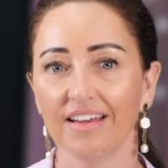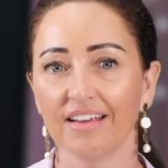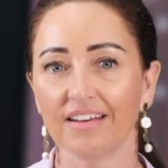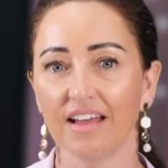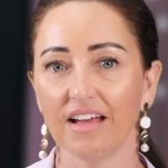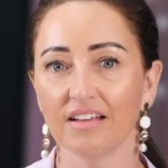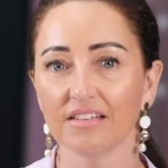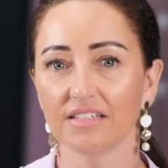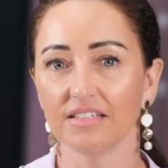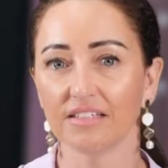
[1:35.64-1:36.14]
And
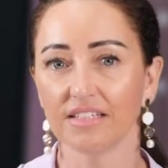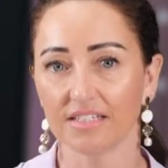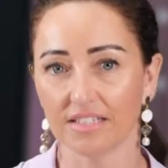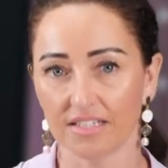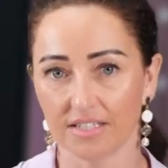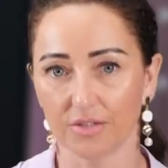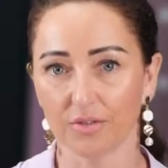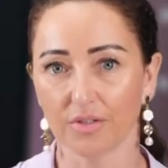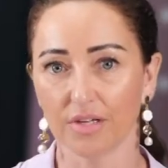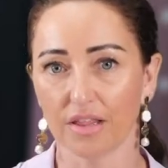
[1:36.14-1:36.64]
now
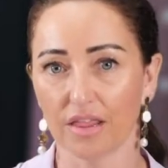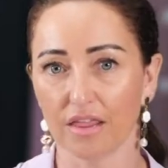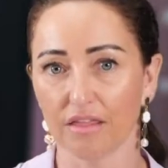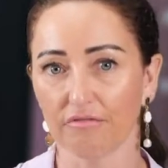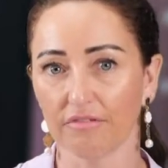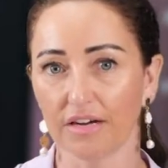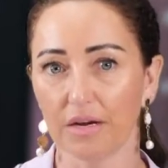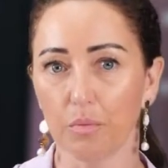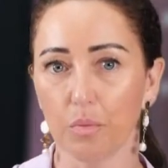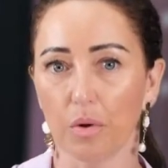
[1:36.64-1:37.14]
let's look at
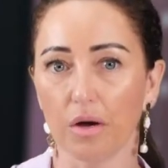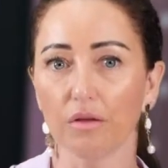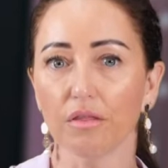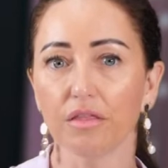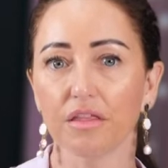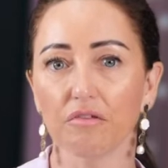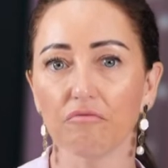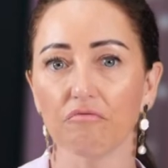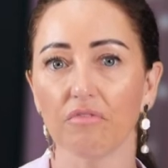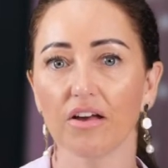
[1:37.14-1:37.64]
three
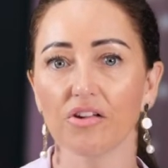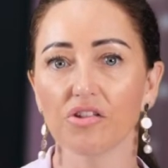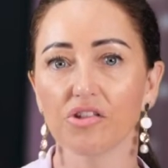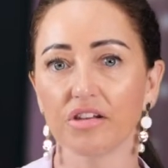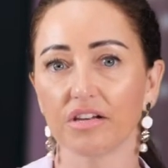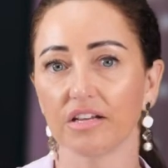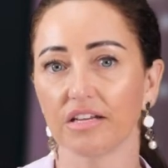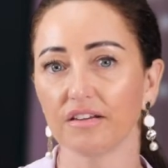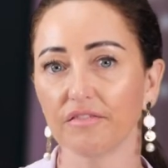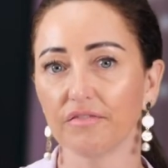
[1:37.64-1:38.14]
wealthy
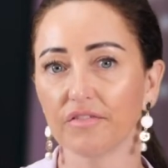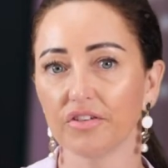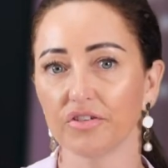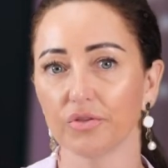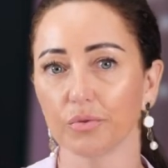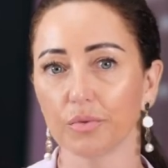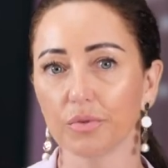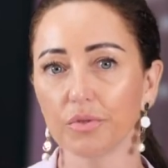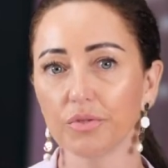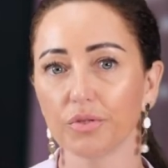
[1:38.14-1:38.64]
Russian
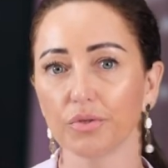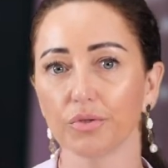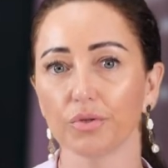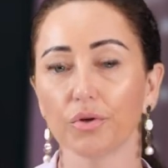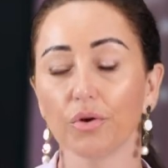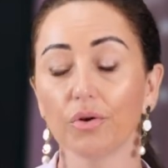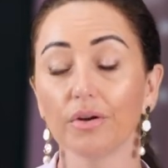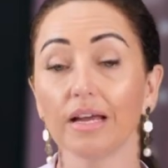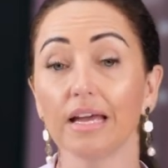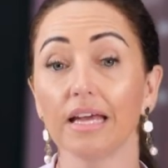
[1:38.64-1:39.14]
individuals who
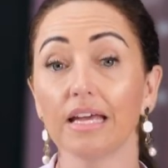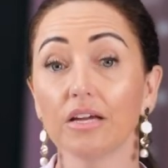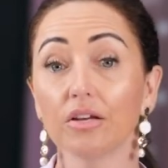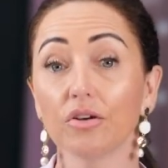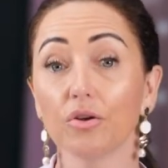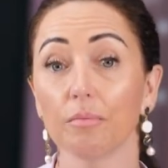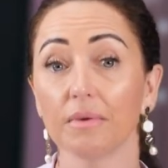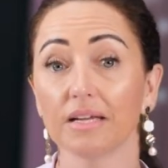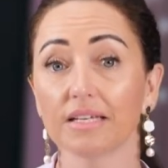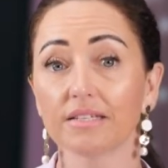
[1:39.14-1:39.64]
got
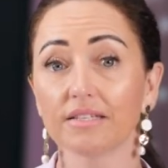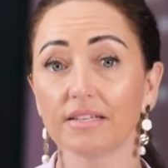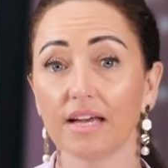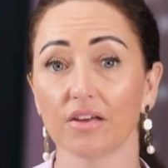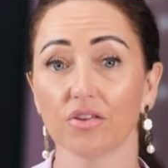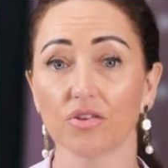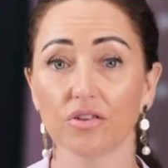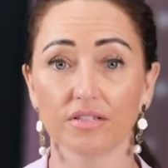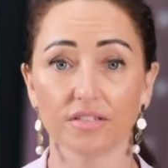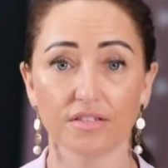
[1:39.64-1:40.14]
economic
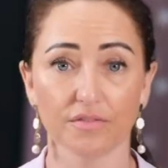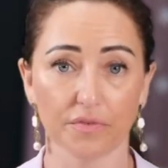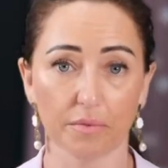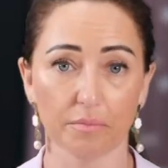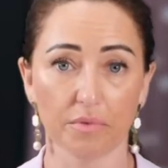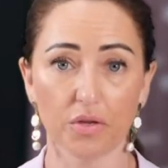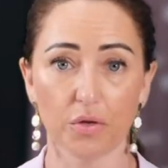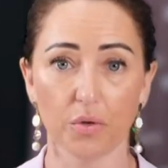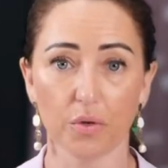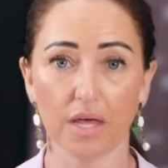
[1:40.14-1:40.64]
sanctions
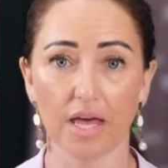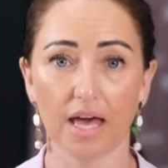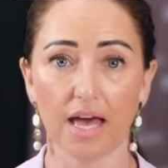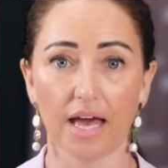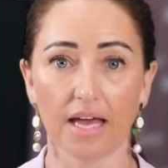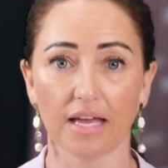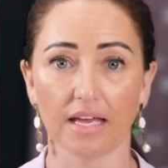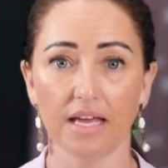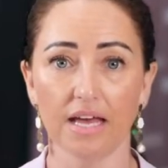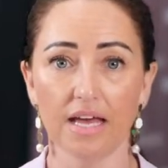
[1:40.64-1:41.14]
from the
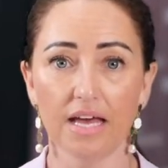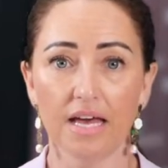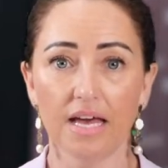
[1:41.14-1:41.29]
UK.